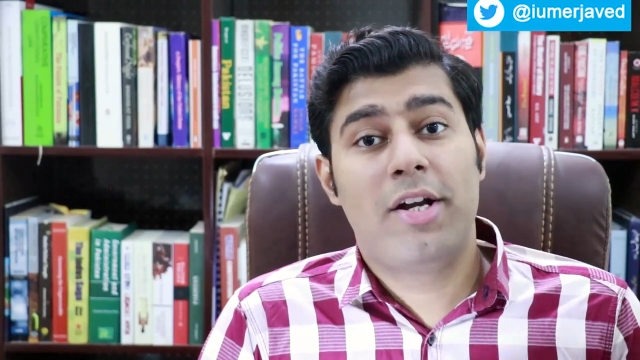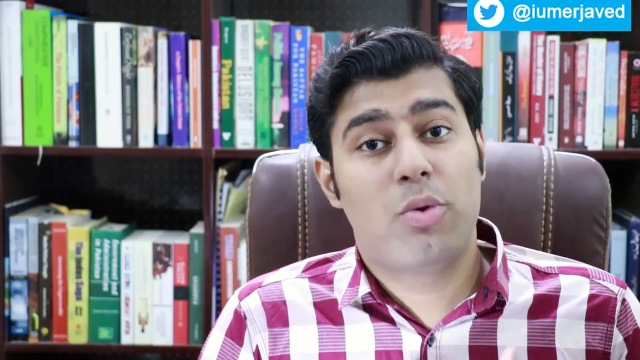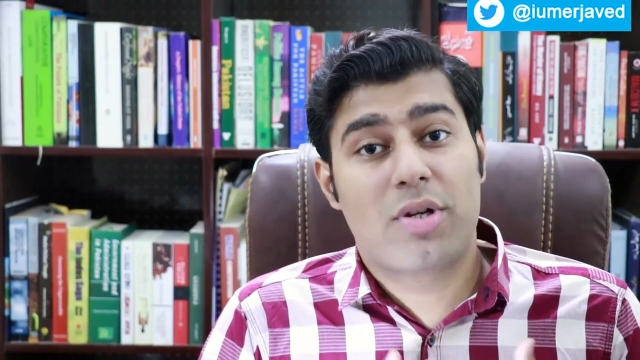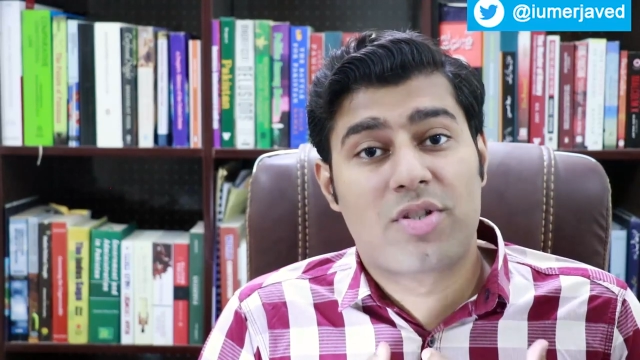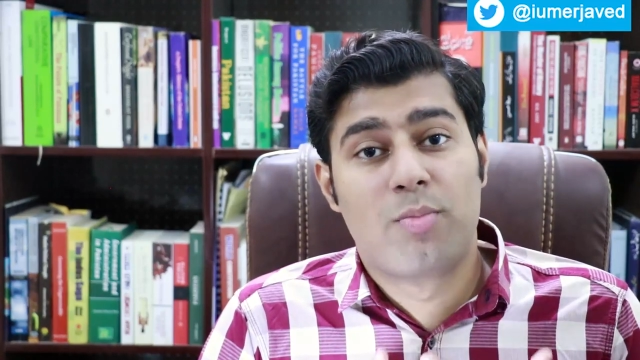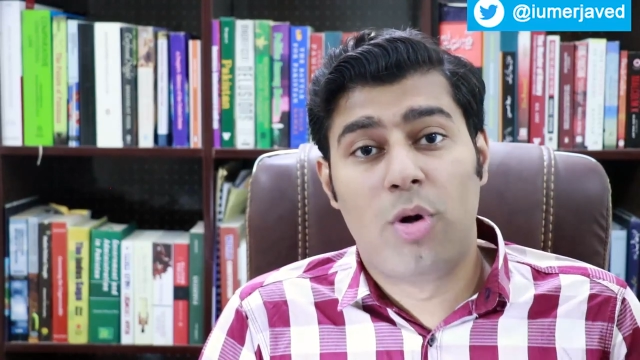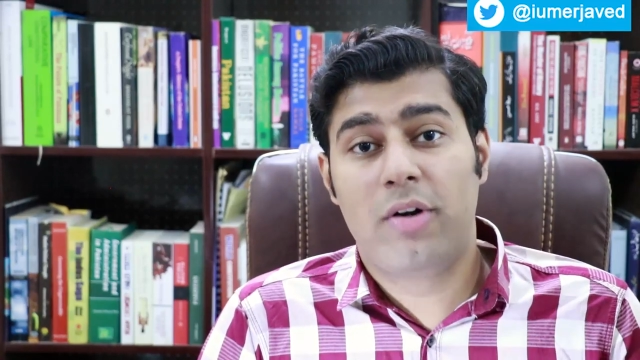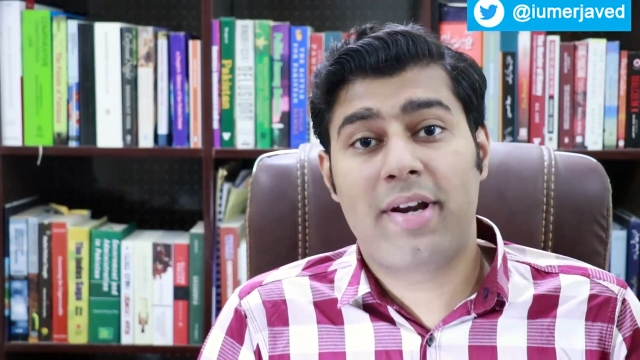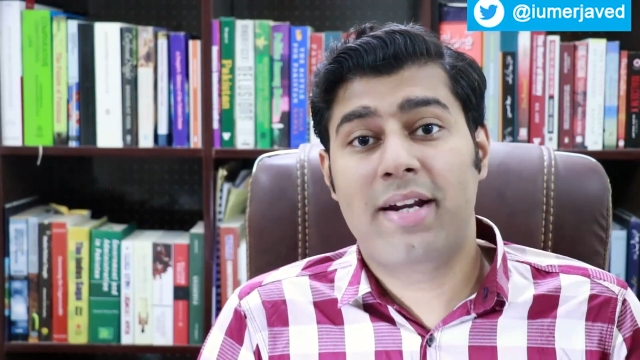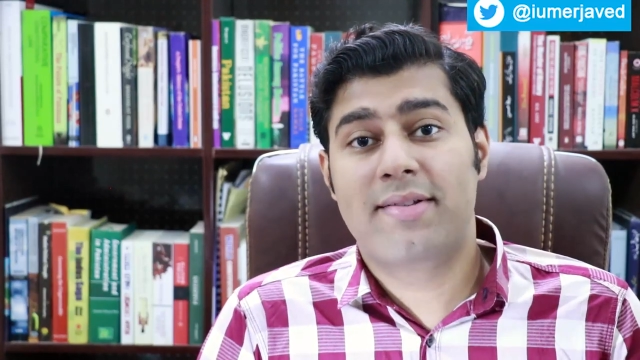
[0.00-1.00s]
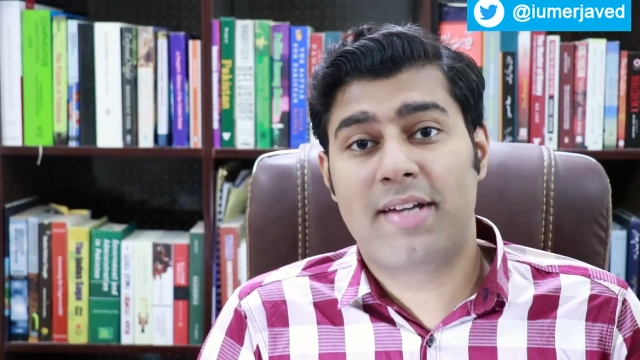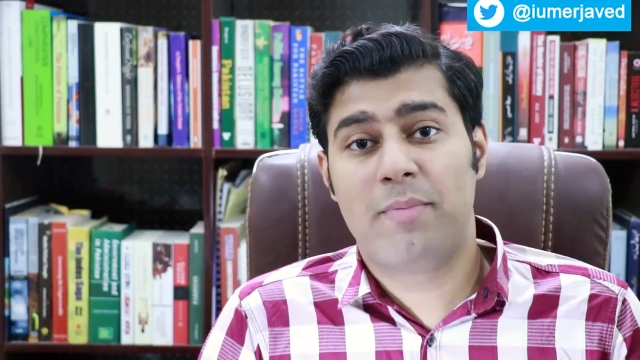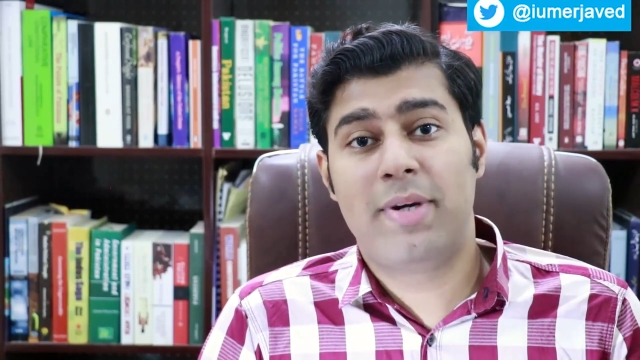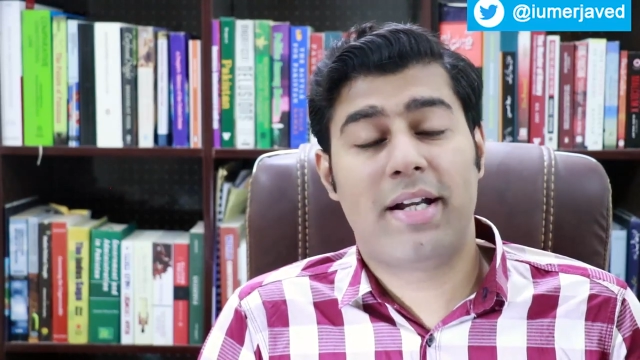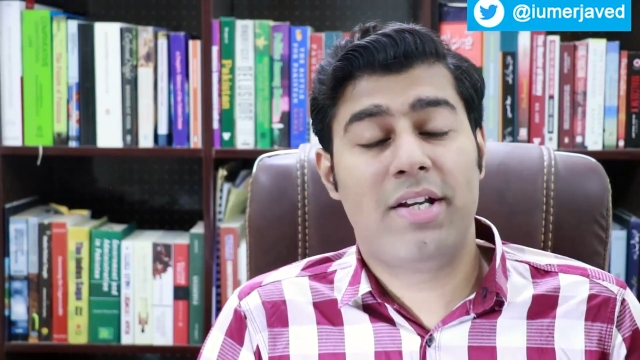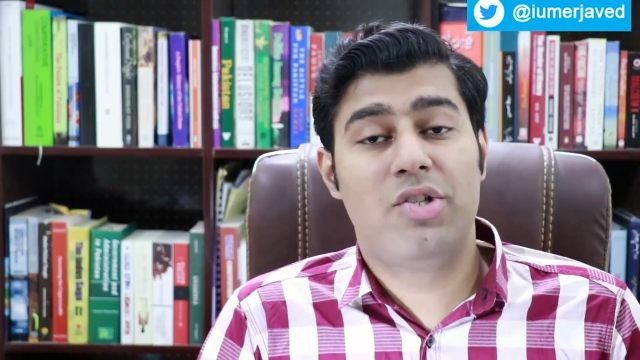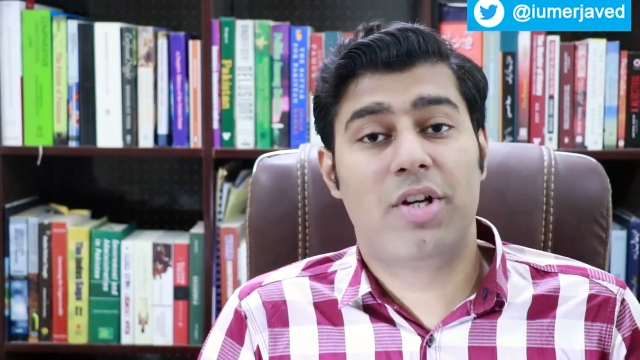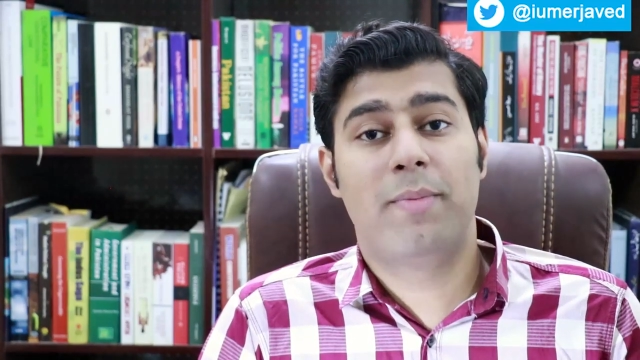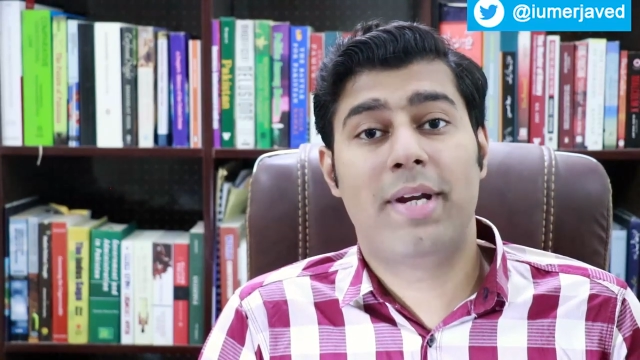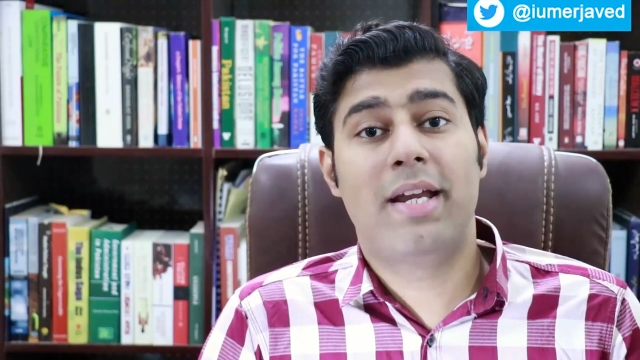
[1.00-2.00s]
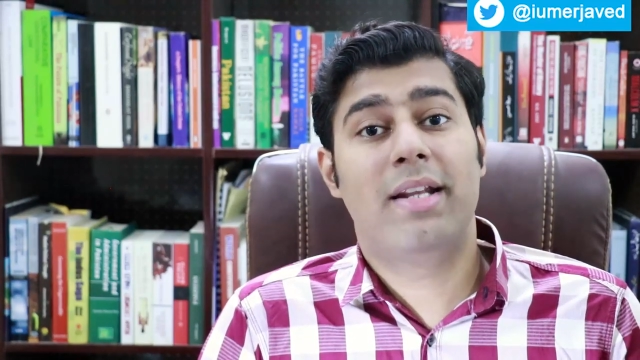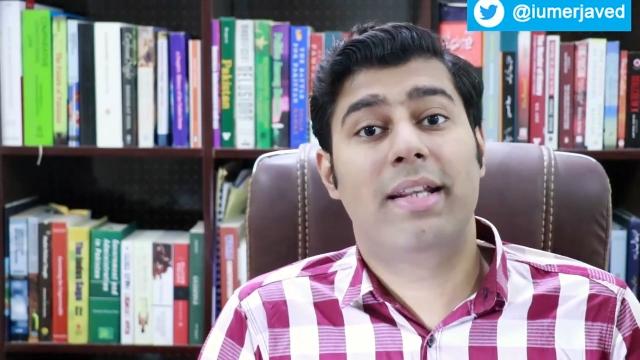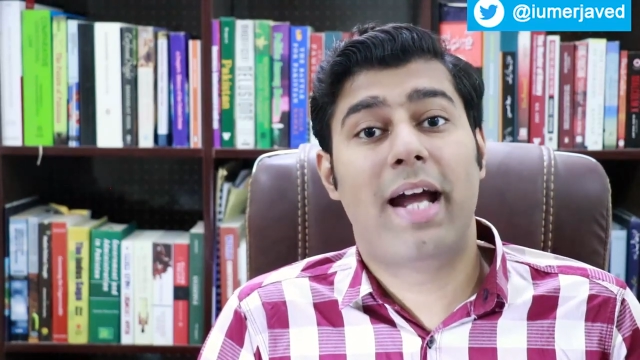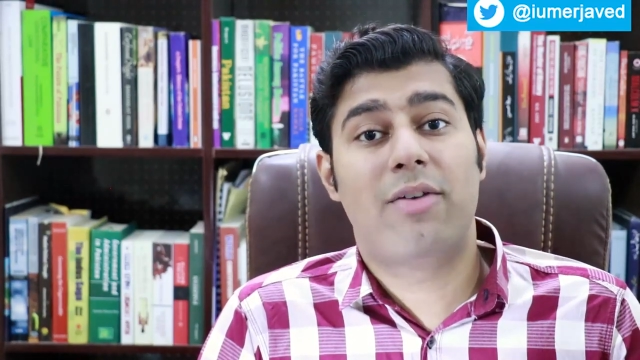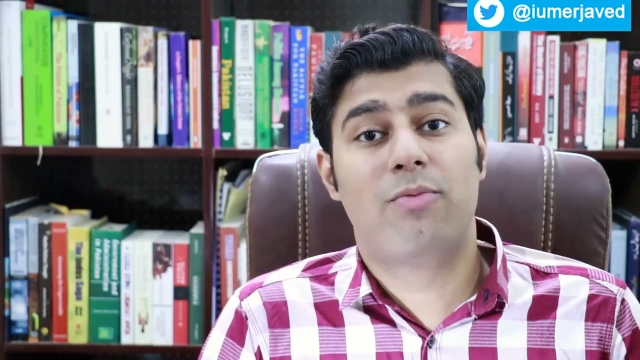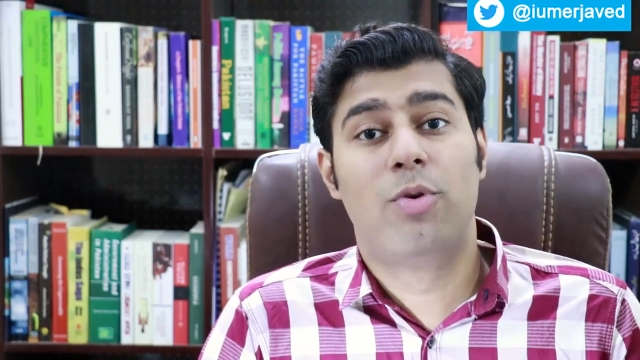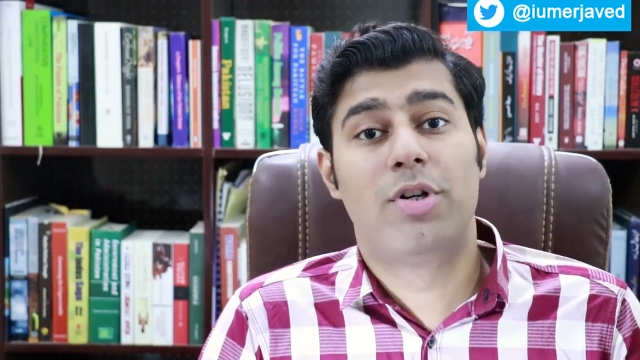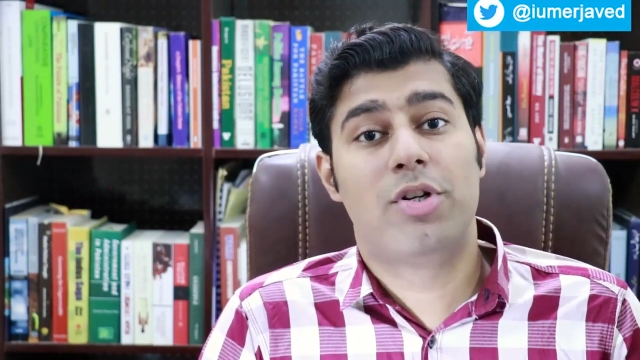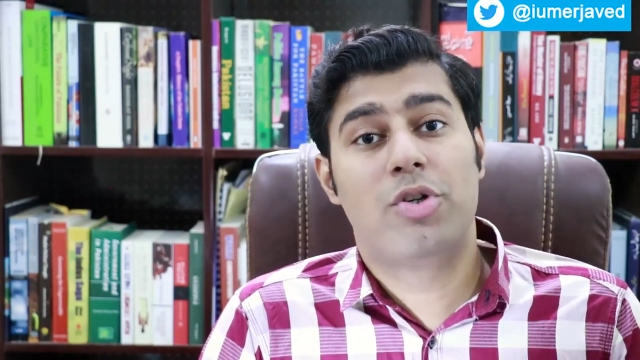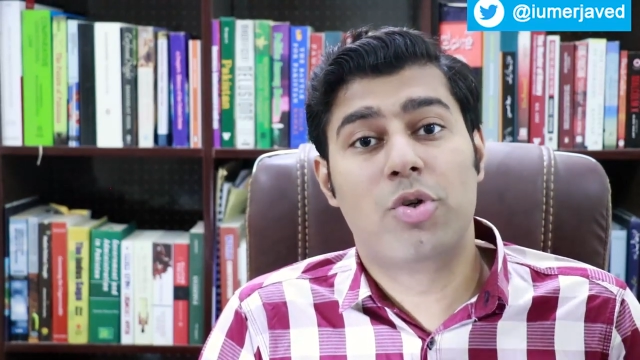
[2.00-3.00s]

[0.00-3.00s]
into a smoldering resentment in Germany that would